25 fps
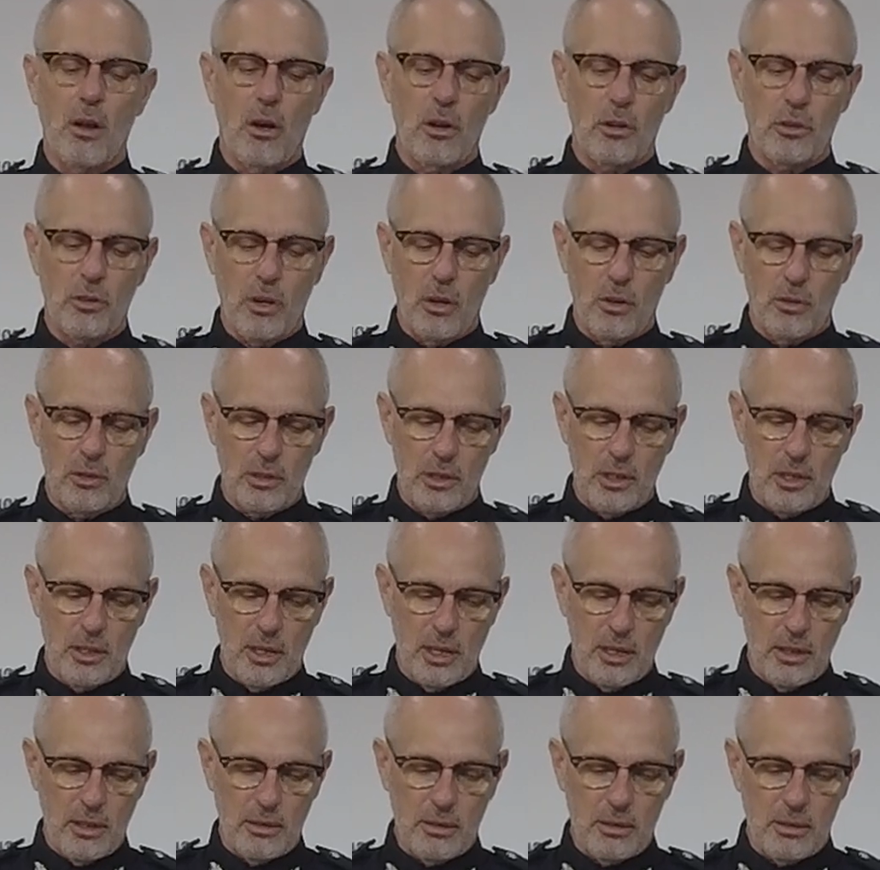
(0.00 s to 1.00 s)

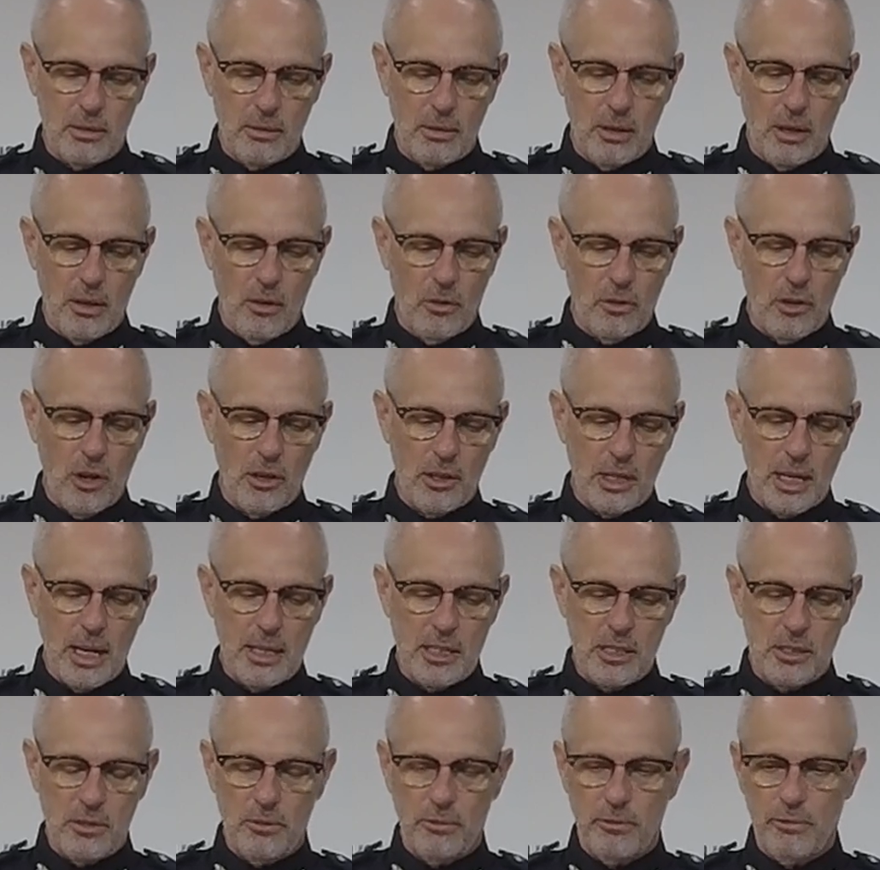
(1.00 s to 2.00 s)
on
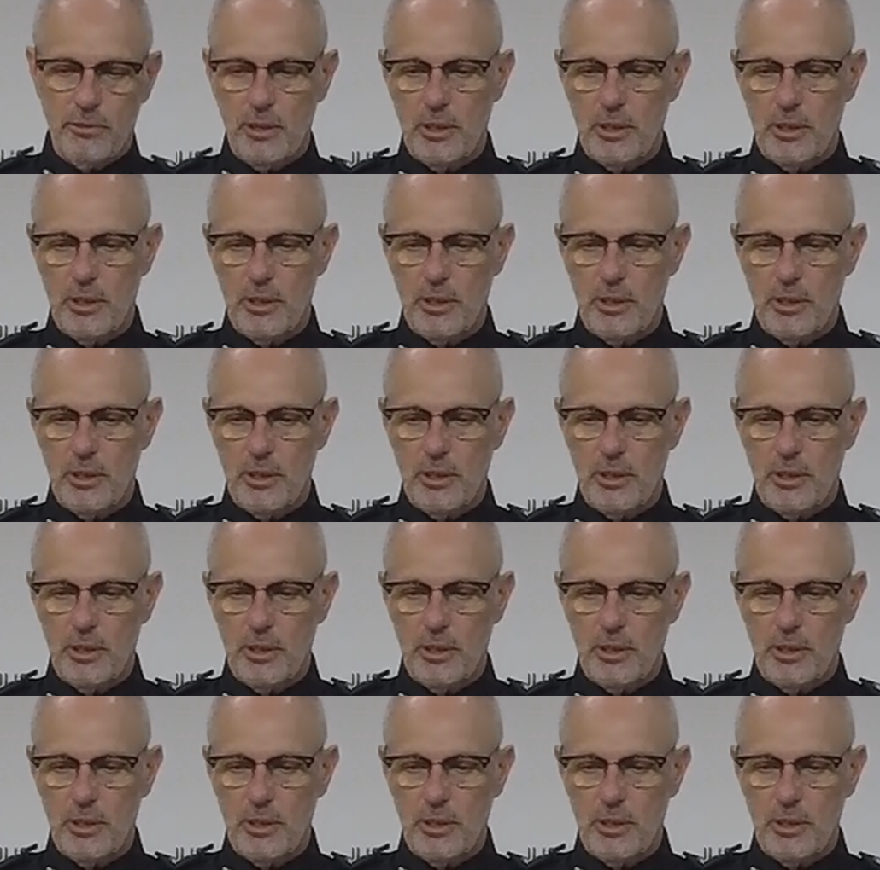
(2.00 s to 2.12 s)
days of